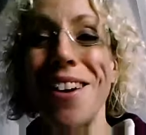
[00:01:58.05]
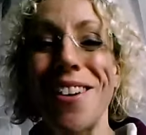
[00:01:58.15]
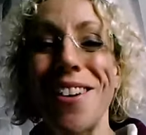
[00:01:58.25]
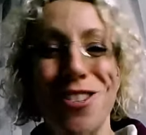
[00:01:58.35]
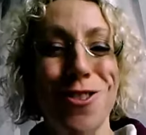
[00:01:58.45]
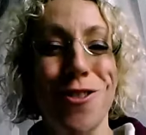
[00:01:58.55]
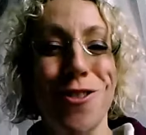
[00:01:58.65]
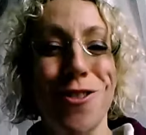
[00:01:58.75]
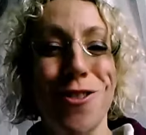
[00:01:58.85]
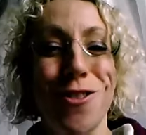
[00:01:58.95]
The sort of
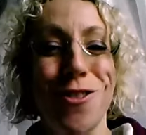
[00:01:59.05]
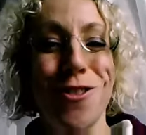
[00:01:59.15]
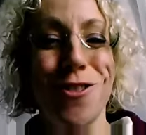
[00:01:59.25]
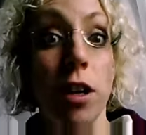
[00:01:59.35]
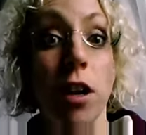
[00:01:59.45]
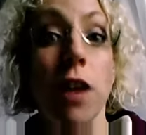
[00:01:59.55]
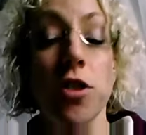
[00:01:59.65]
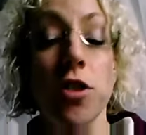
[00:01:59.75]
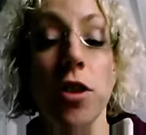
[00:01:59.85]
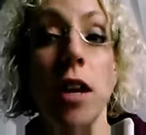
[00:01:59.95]
thing we're actually all
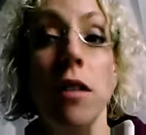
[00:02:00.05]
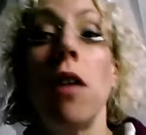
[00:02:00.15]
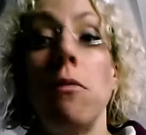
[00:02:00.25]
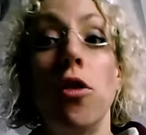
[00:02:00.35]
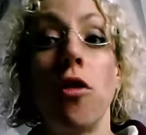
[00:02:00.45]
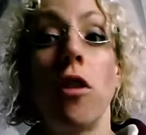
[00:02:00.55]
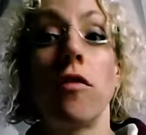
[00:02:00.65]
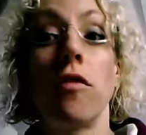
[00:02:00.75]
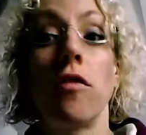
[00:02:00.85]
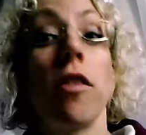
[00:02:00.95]
encouraged to eat more of
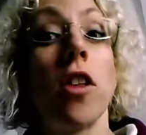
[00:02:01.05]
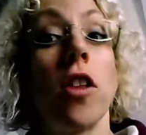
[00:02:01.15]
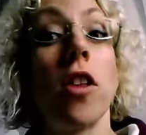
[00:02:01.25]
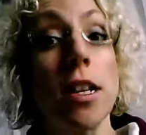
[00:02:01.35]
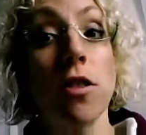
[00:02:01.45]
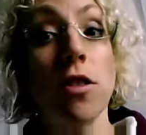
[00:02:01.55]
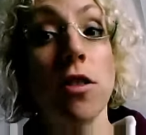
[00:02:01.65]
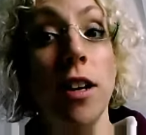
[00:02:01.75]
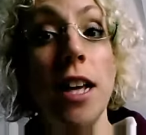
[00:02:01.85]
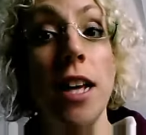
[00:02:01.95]
rather than less
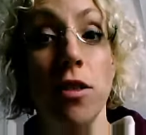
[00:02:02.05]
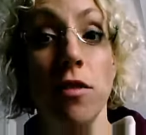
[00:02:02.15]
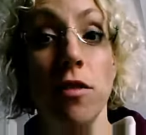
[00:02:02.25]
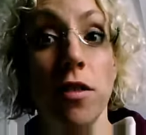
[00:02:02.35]
of.